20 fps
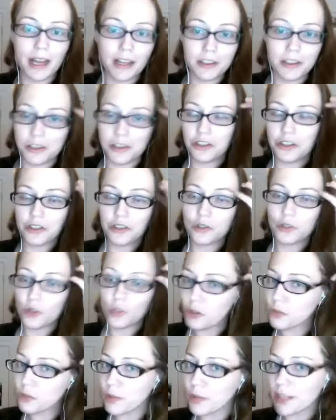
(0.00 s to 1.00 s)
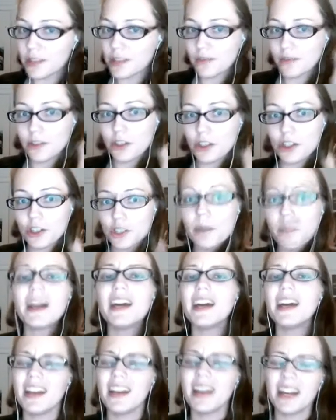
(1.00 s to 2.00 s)
because it's just too expensive to ship,
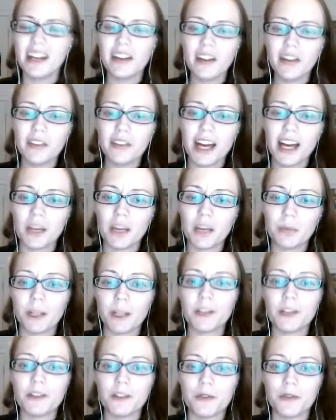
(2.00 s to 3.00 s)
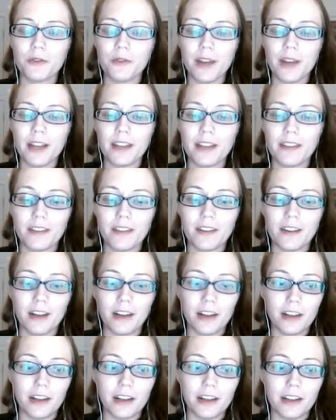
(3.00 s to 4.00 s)
and you have to kind of place your fate
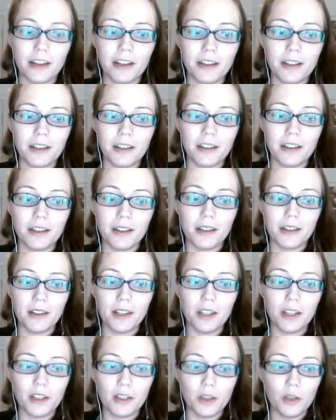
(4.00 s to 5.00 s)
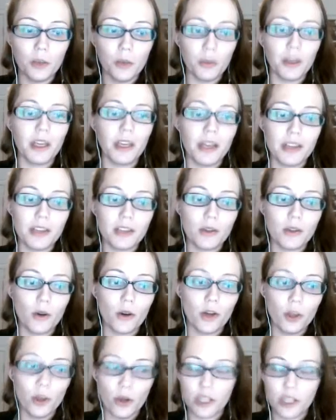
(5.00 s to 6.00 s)
on UPS or
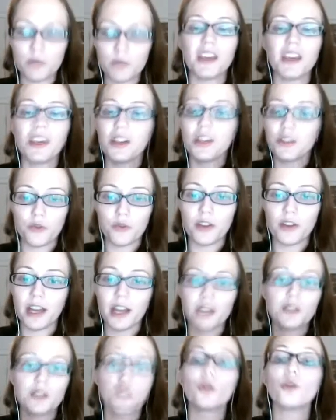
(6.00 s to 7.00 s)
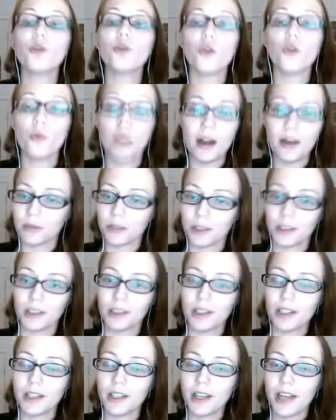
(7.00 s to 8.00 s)
USPS or FedEx or whomever
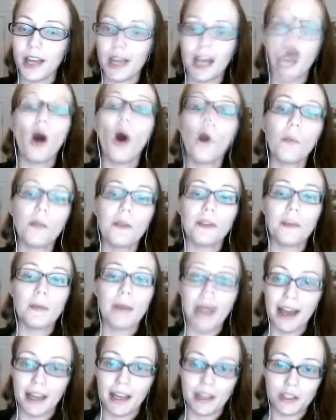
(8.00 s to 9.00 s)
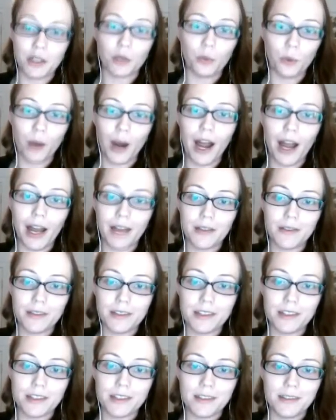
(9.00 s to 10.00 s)
and hope that the package
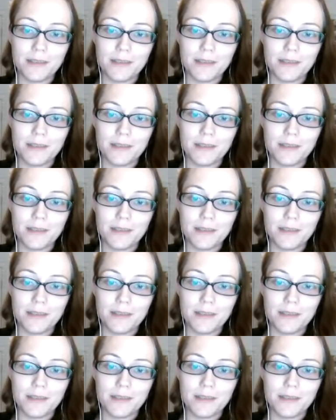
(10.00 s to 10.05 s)
arrives.